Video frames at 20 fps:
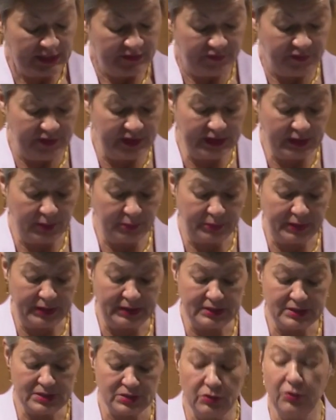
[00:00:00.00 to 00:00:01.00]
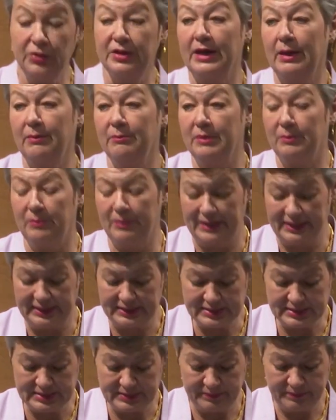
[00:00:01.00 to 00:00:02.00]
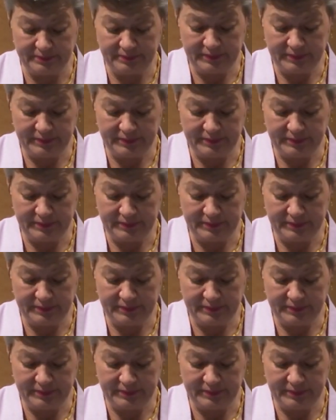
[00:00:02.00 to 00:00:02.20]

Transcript: fingerprints, or number plates.